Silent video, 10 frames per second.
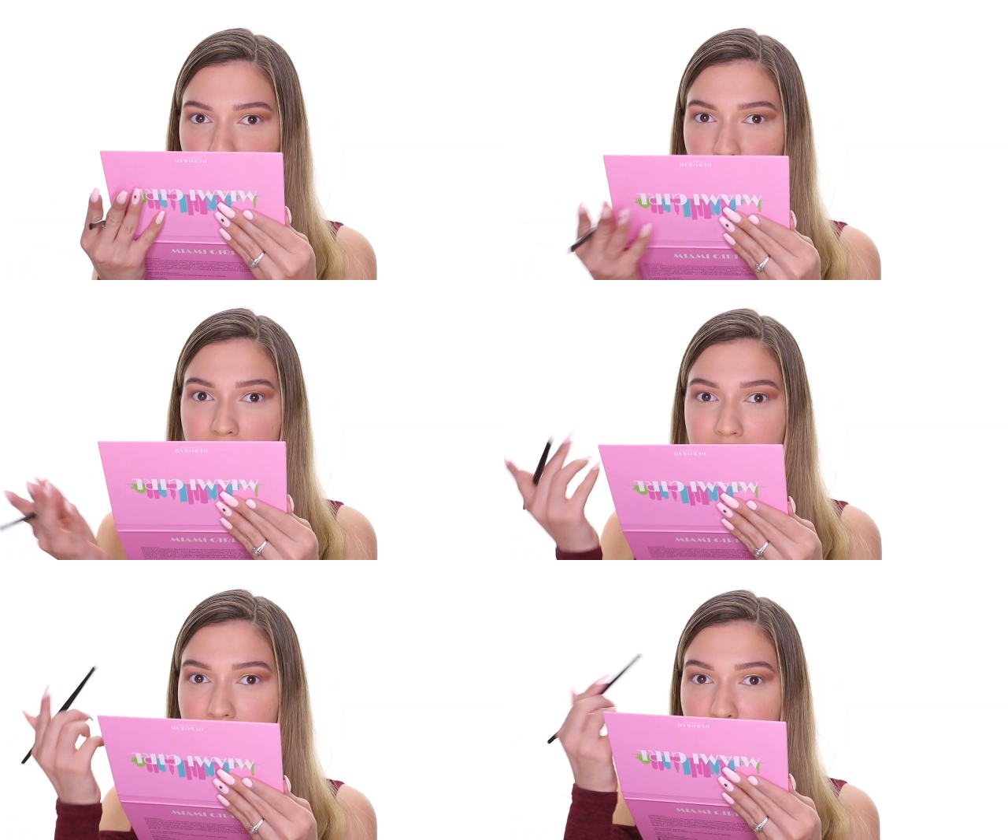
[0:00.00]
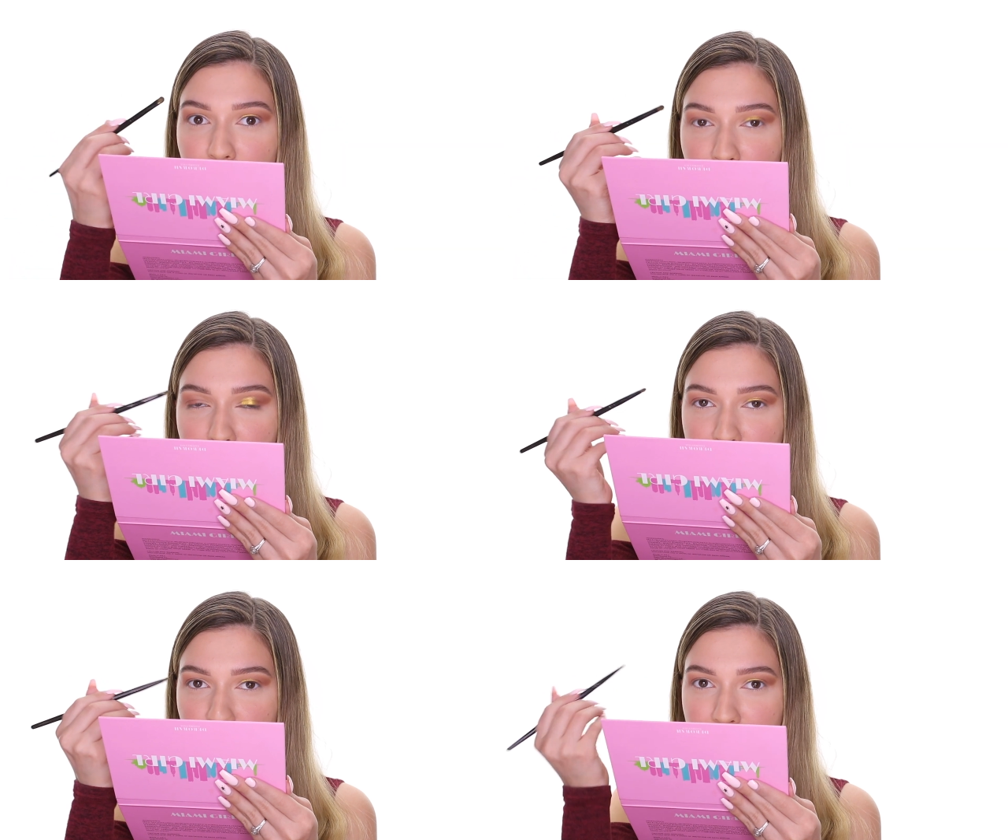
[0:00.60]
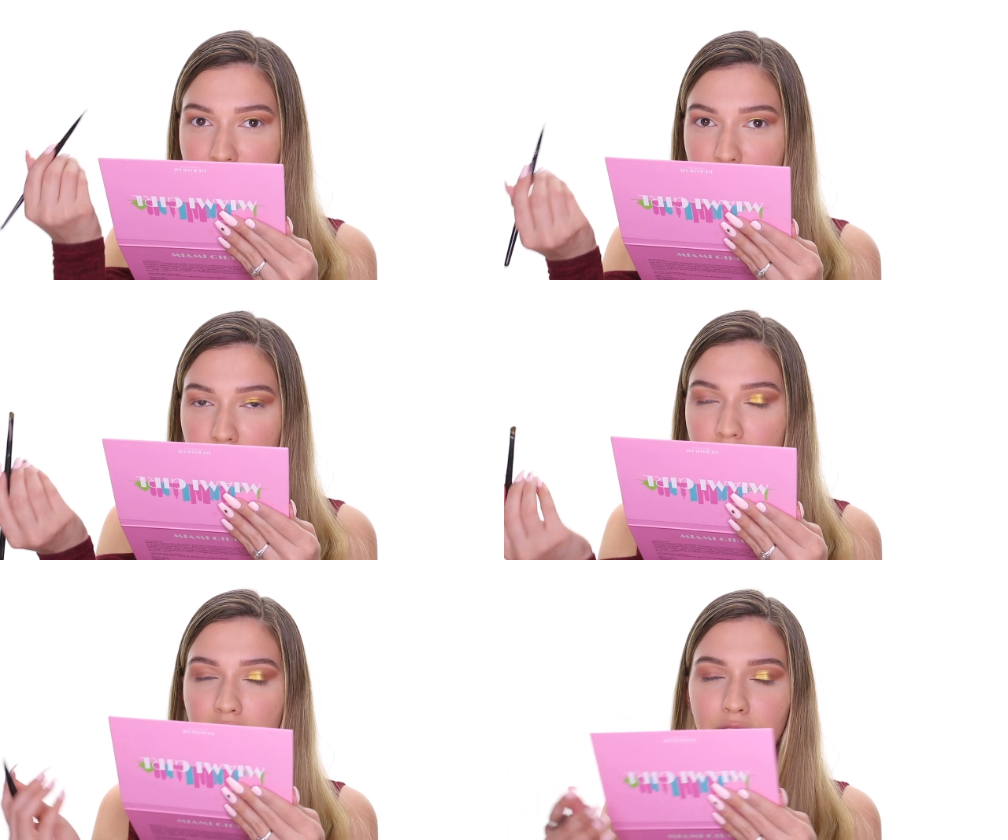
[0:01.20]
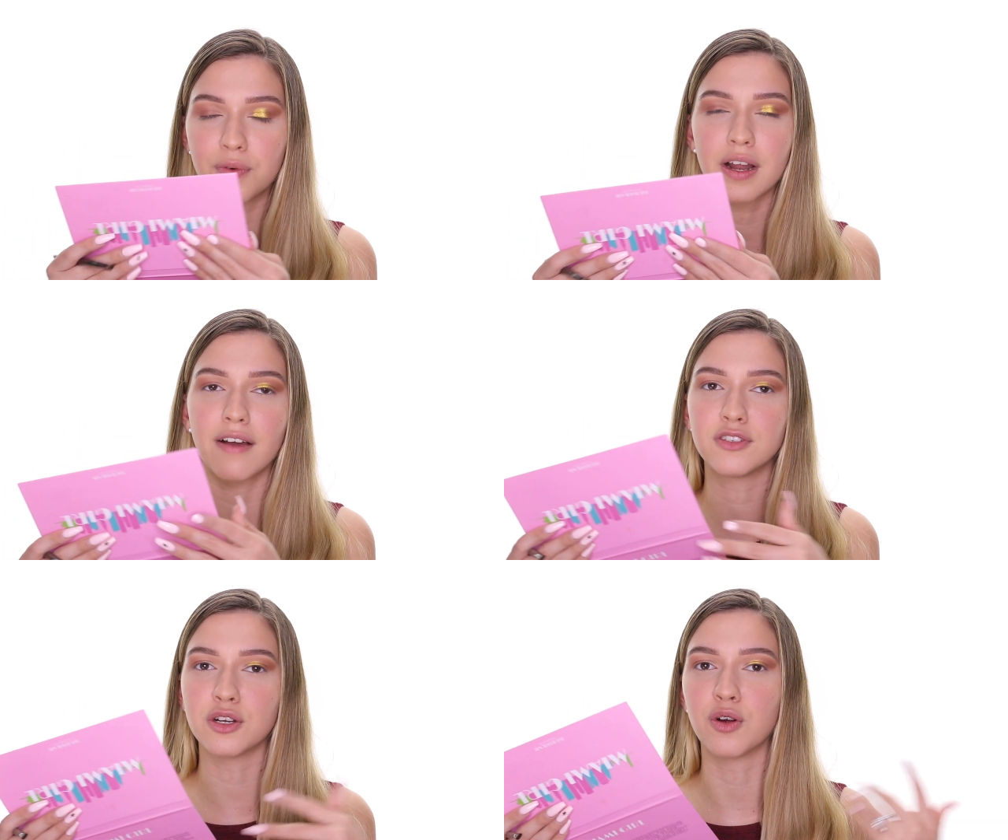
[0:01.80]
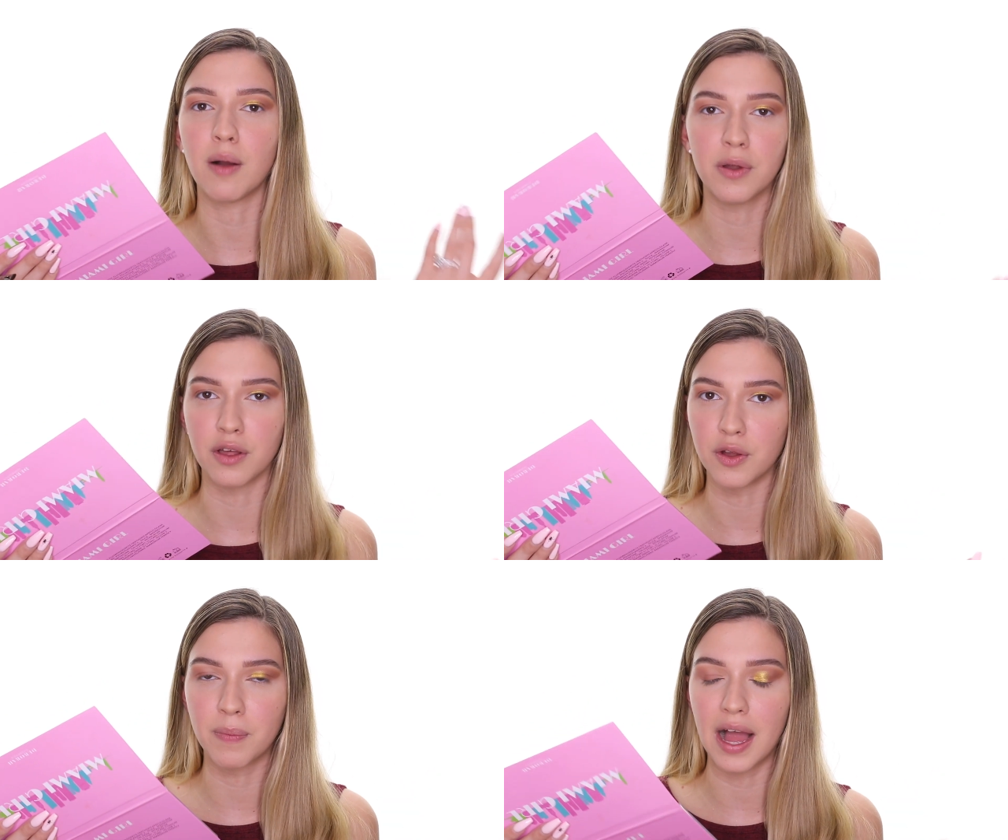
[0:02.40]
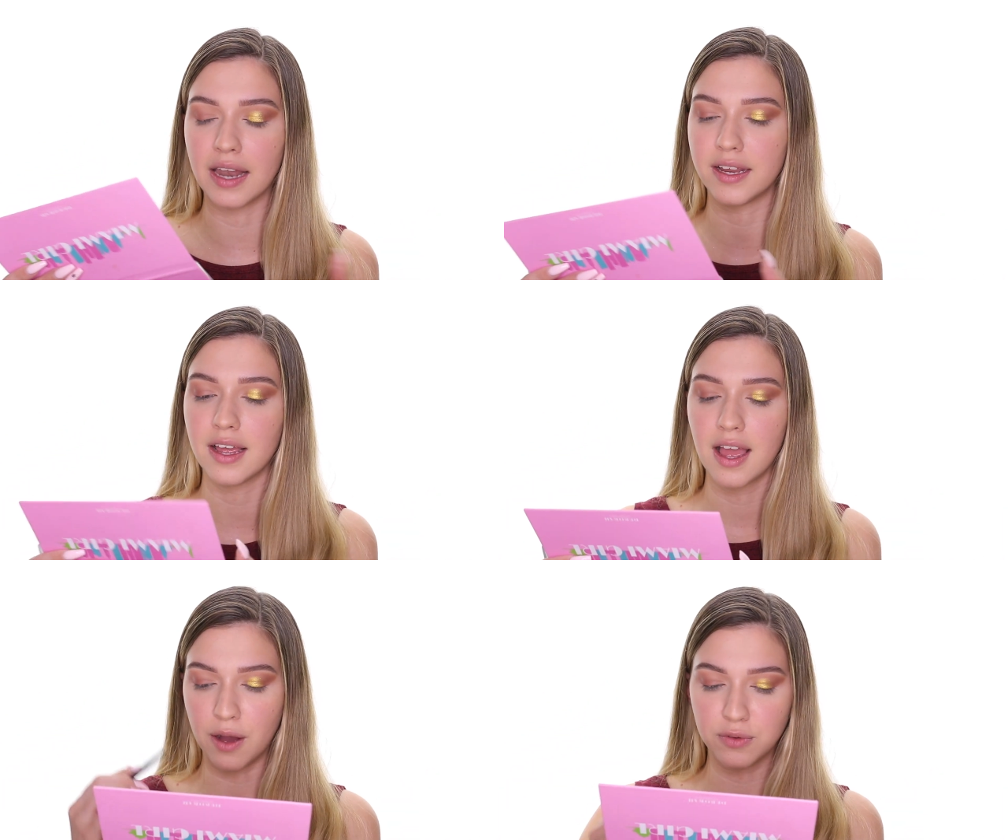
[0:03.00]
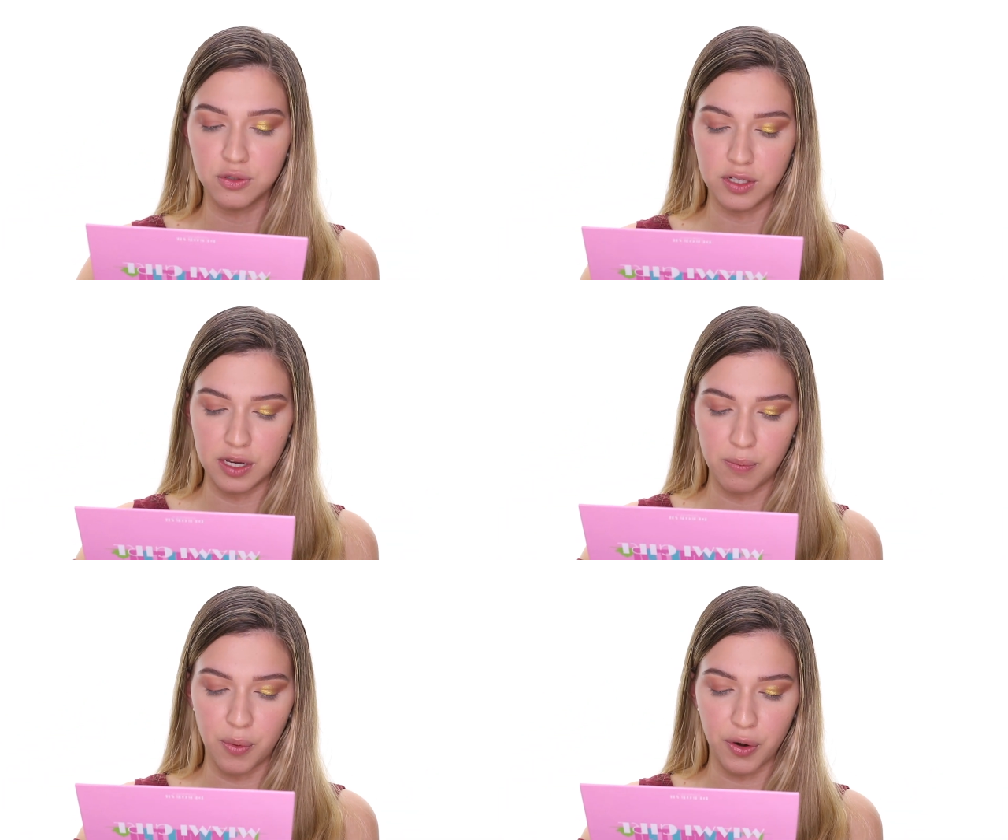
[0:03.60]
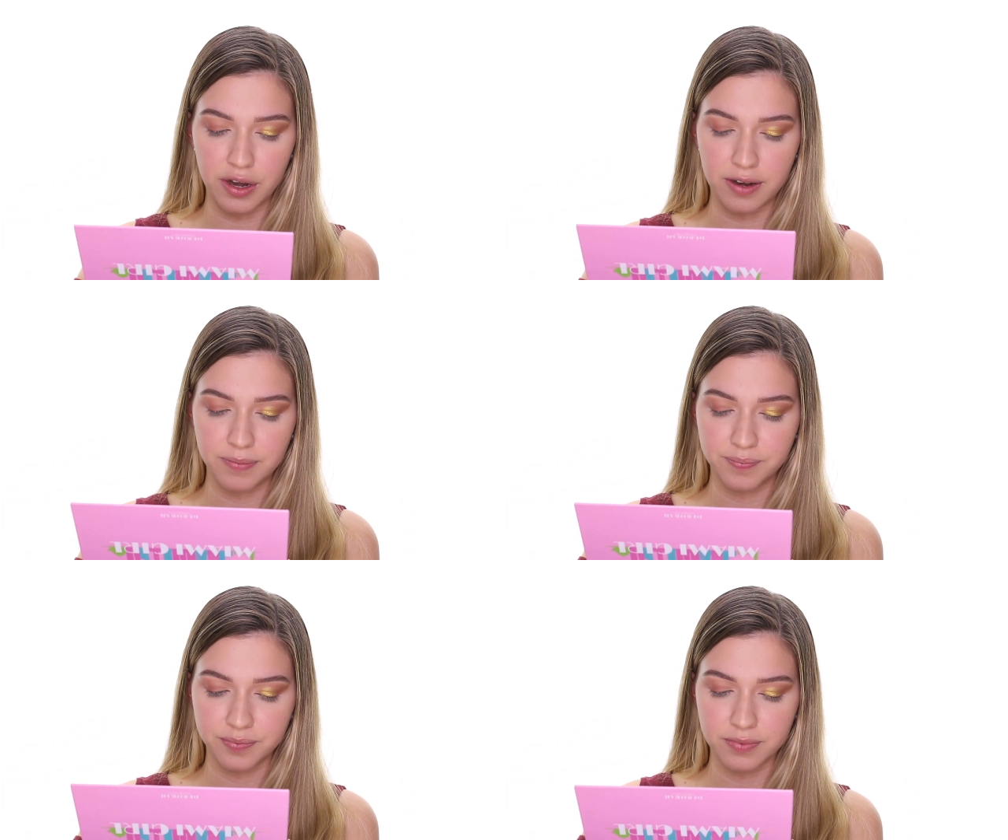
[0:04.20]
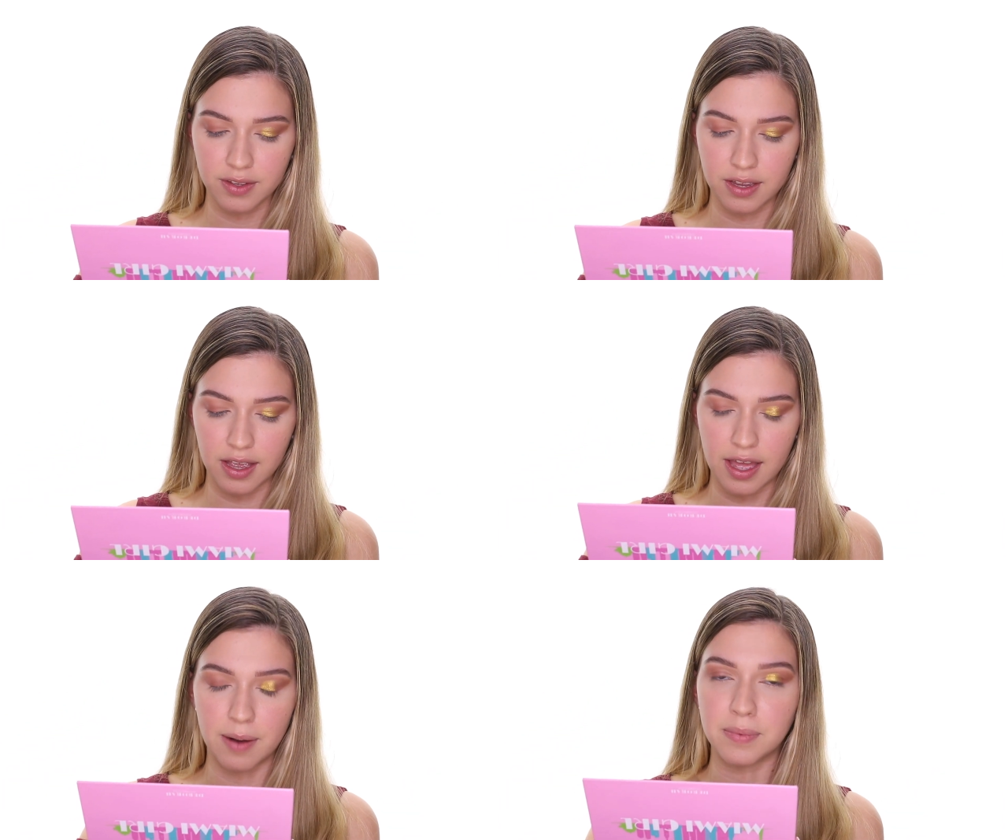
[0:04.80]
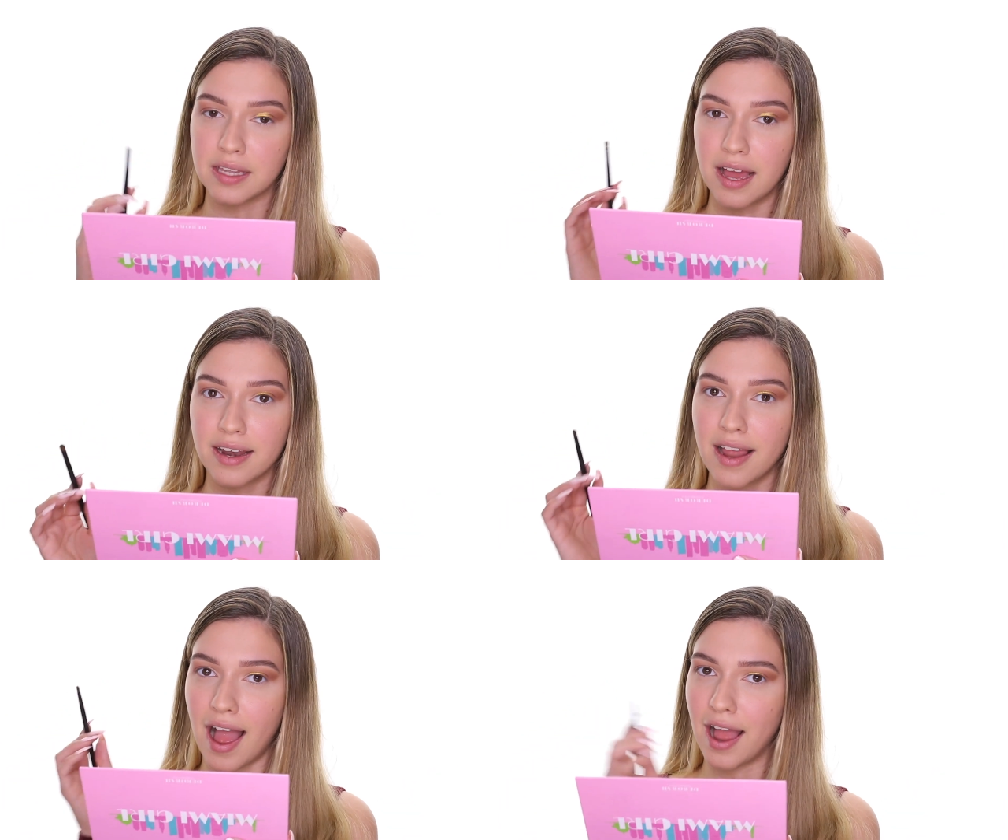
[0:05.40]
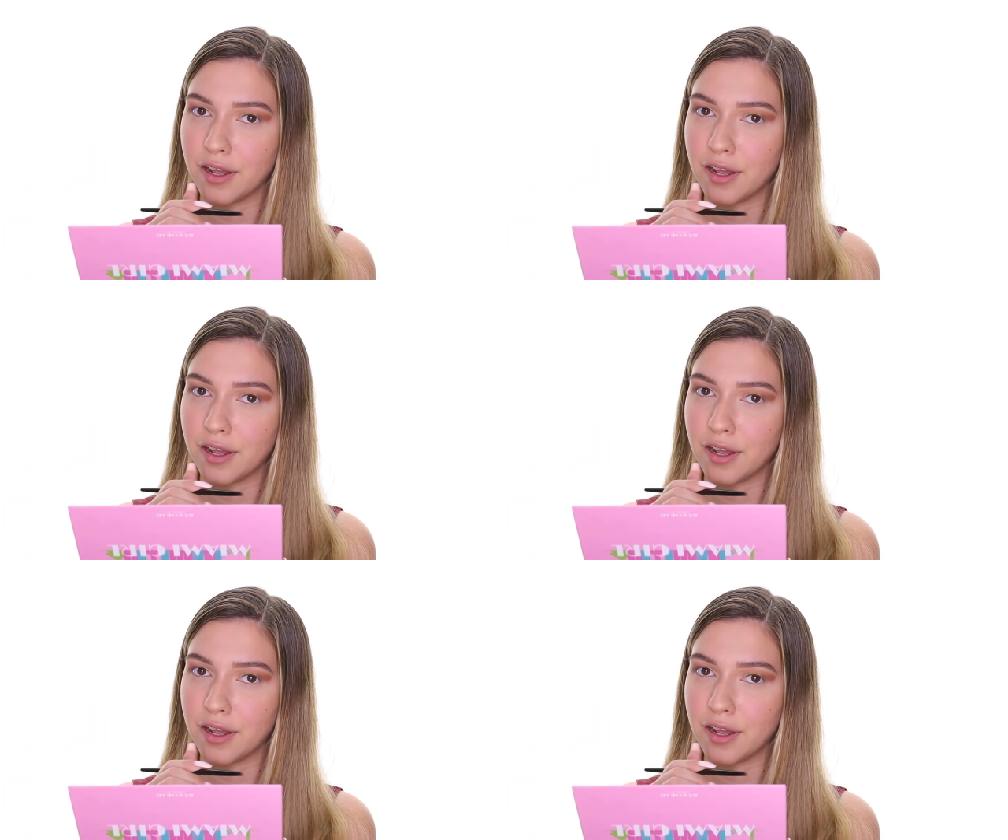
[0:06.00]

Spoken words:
right here and be doing the look. I don't want to have to grab another palette. That was really important and I'm glad I